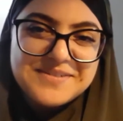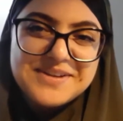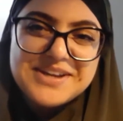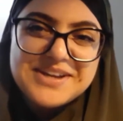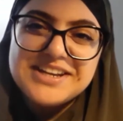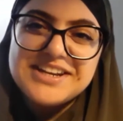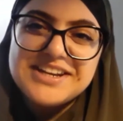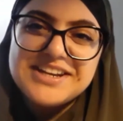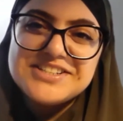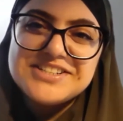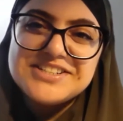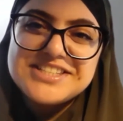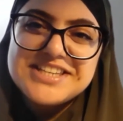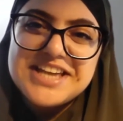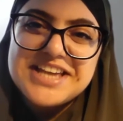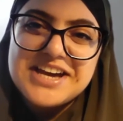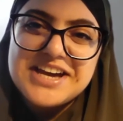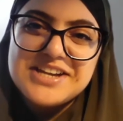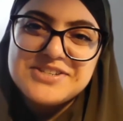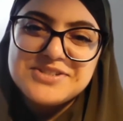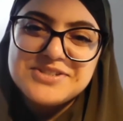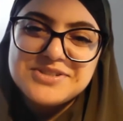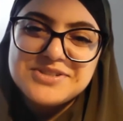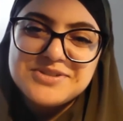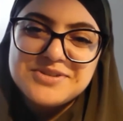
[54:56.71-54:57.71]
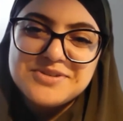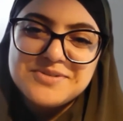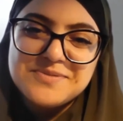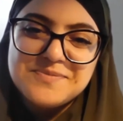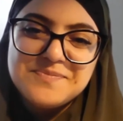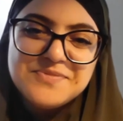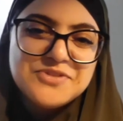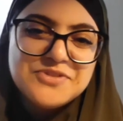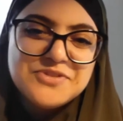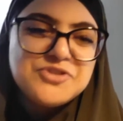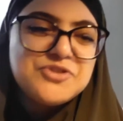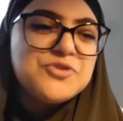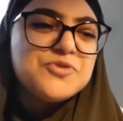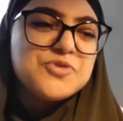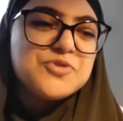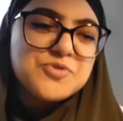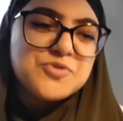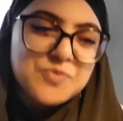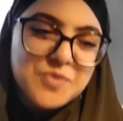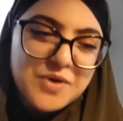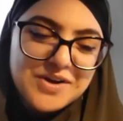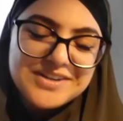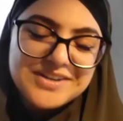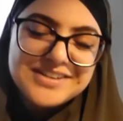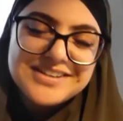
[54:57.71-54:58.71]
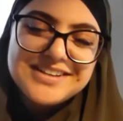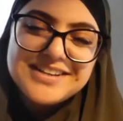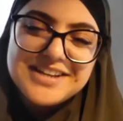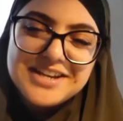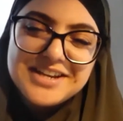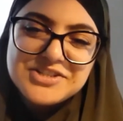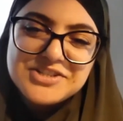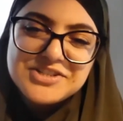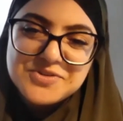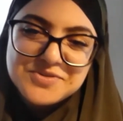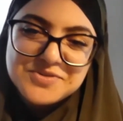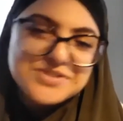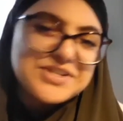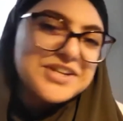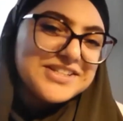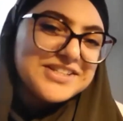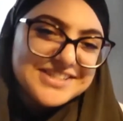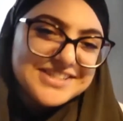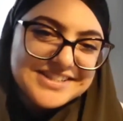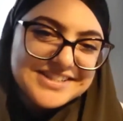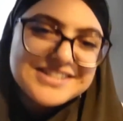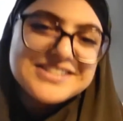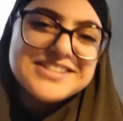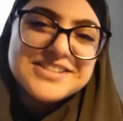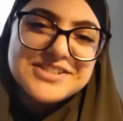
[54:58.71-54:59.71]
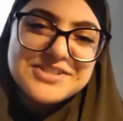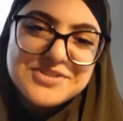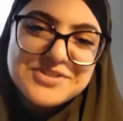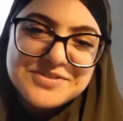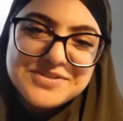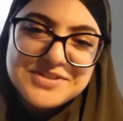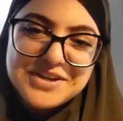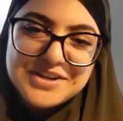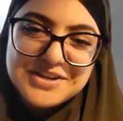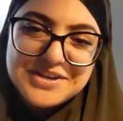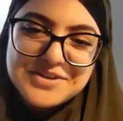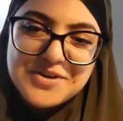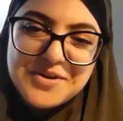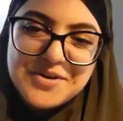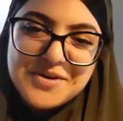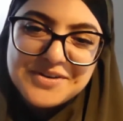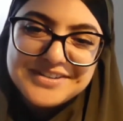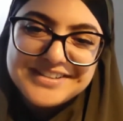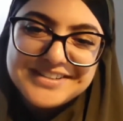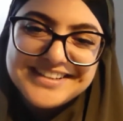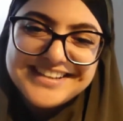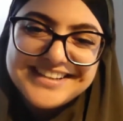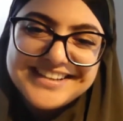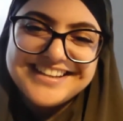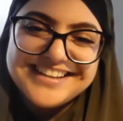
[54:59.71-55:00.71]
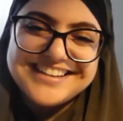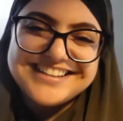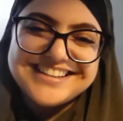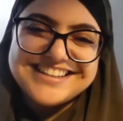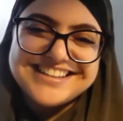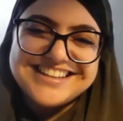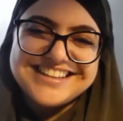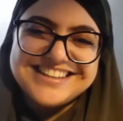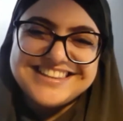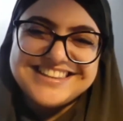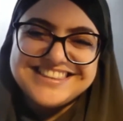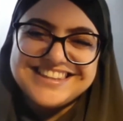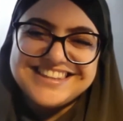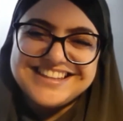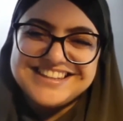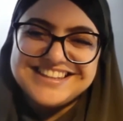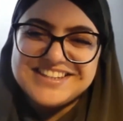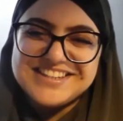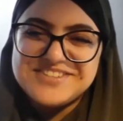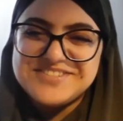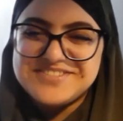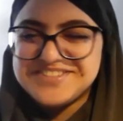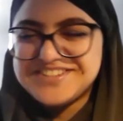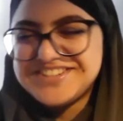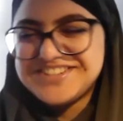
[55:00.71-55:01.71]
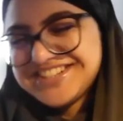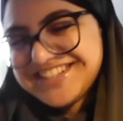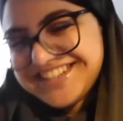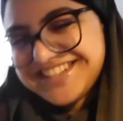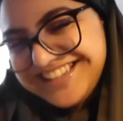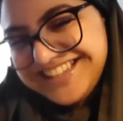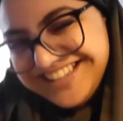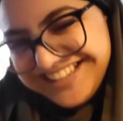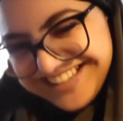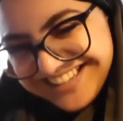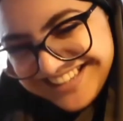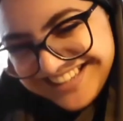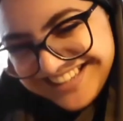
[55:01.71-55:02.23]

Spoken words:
And I just had to choose one, and I chose Huntington to dunk on in the literature.